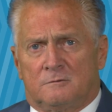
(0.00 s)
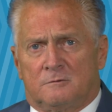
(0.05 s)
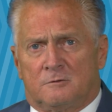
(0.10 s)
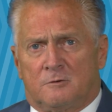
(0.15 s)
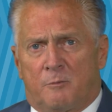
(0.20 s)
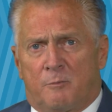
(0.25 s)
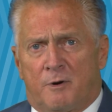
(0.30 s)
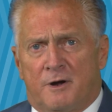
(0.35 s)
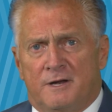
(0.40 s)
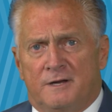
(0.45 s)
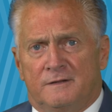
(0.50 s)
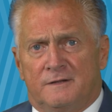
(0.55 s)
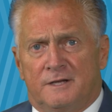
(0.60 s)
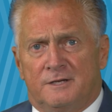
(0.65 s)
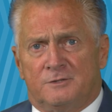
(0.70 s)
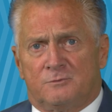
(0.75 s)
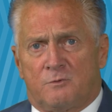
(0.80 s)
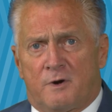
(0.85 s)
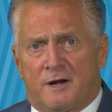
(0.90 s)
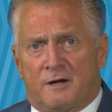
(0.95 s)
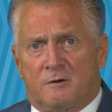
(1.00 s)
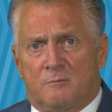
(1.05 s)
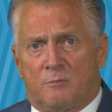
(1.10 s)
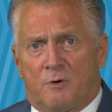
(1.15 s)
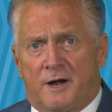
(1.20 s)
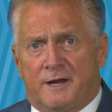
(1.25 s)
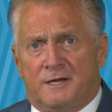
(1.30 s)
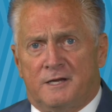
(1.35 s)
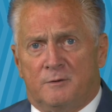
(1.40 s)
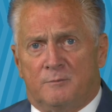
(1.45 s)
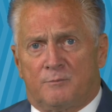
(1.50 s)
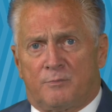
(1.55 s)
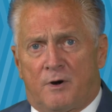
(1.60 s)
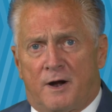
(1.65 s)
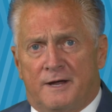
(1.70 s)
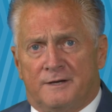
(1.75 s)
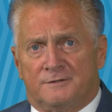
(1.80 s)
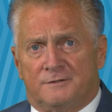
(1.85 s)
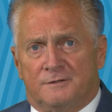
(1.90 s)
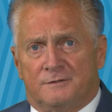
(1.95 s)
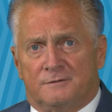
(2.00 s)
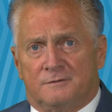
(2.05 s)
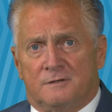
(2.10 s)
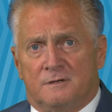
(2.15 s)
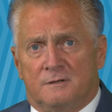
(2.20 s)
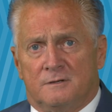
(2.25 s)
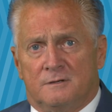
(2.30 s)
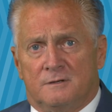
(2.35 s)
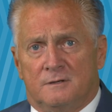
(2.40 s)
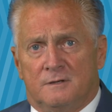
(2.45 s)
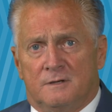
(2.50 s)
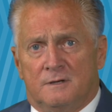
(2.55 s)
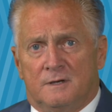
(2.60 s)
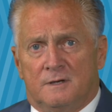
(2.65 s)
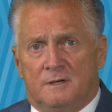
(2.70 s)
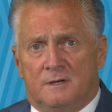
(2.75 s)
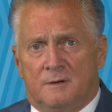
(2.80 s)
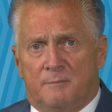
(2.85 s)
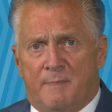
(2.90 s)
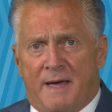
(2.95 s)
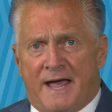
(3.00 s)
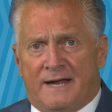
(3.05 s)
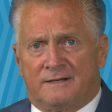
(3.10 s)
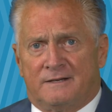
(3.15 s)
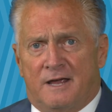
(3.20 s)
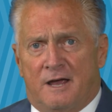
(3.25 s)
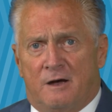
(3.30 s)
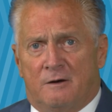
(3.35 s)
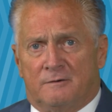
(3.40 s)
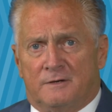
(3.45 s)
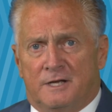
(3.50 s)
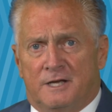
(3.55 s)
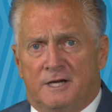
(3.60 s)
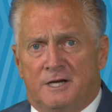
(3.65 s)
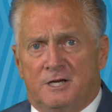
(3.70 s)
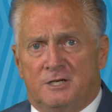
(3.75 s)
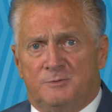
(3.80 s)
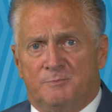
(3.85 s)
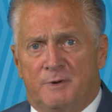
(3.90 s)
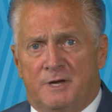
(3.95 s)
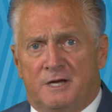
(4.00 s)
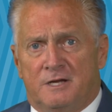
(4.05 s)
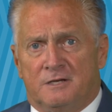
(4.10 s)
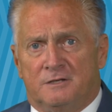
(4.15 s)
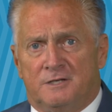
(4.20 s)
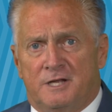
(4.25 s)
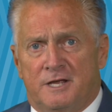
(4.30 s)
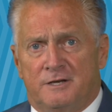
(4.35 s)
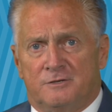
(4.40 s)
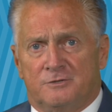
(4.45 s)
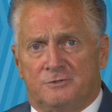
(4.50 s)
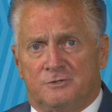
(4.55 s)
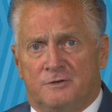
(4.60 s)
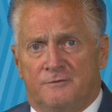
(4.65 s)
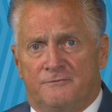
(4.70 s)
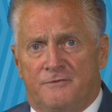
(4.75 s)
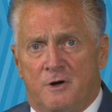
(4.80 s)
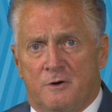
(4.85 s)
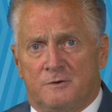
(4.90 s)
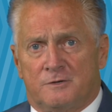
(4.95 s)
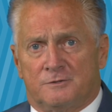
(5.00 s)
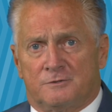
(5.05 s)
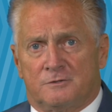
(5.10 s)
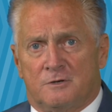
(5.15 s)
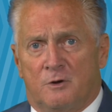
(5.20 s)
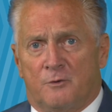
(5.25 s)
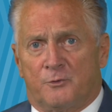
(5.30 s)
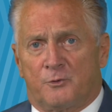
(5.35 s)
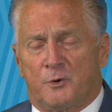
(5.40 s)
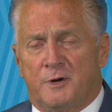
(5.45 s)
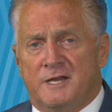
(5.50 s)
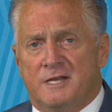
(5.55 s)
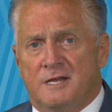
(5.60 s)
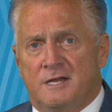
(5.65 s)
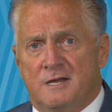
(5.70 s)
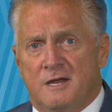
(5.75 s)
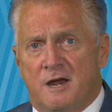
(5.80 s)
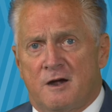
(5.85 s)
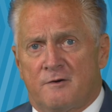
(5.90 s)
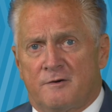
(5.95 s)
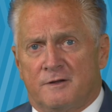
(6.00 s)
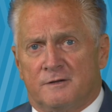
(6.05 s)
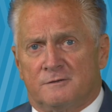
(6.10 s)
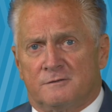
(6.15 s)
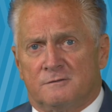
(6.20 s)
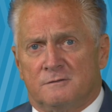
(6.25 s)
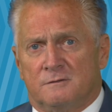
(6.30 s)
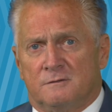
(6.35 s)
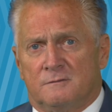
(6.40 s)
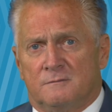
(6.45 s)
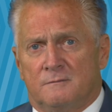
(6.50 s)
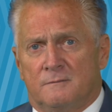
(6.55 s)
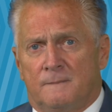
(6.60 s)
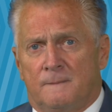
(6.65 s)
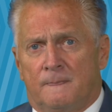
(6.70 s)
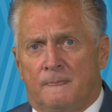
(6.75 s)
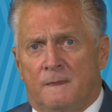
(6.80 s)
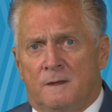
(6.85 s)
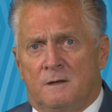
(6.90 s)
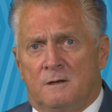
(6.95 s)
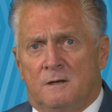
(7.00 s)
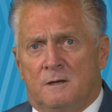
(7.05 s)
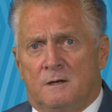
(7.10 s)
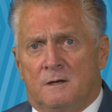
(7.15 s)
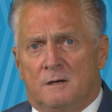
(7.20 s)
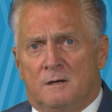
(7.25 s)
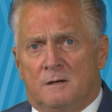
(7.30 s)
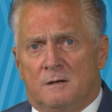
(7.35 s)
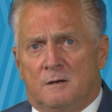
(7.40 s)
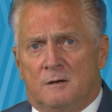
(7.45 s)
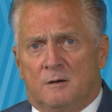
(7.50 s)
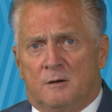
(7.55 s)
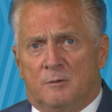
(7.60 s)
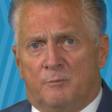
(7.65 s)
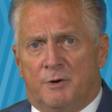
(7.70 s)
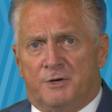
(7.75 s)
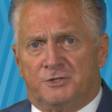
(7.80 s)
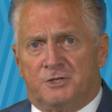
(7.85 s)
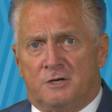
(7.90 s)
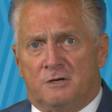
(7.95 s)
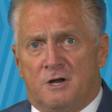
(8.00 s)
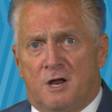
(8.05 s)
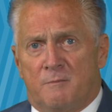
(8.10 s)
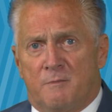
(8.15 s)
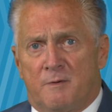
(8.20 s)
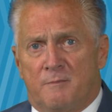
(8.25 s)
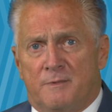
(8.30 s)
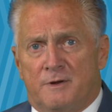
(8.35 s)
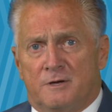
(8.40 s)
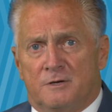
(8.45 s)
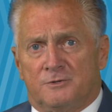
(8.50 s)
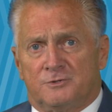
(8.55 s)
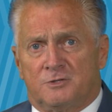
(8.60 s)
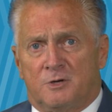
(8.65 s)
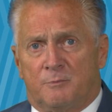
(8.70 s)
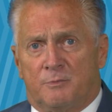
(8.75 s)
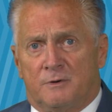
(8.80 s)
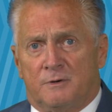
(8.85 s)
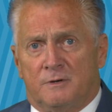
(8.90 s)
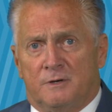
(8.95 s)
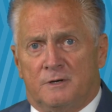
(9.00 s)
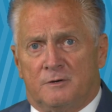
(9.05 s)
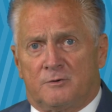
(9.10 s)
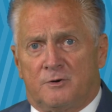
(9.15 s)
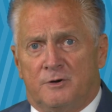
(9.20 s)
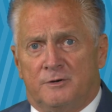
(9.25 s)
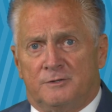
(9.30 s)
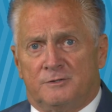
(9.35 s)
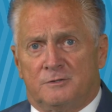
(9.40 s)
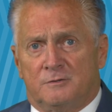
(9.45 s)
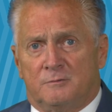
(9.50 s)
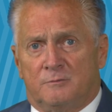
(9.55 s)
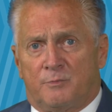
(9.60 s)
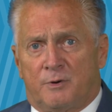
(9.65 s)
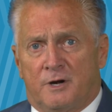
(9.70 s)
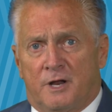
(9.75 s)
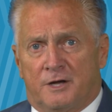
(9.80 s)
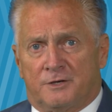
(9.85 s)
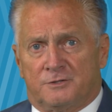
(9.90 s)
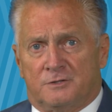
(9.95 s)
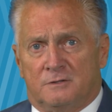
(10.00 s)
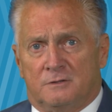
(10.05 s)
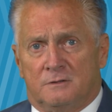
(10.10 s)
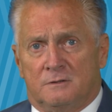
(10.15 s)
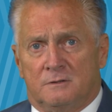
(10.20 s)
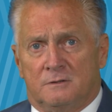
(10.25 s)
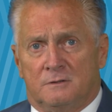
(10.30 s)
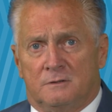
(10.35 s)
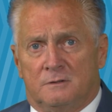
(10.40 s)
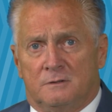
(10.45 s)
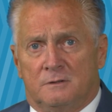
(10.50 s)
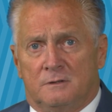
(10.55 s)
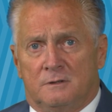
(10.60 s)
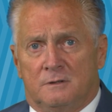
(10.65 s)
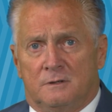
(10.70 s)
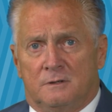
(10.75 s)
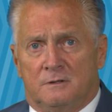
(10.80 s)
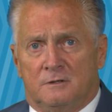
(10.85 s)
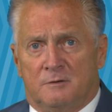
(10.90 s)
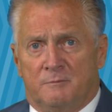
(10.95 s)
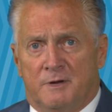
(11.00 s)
To bring these record-breaking prices back down, NAHB continues to focus on three key areas: pushing lumber mills to increase production to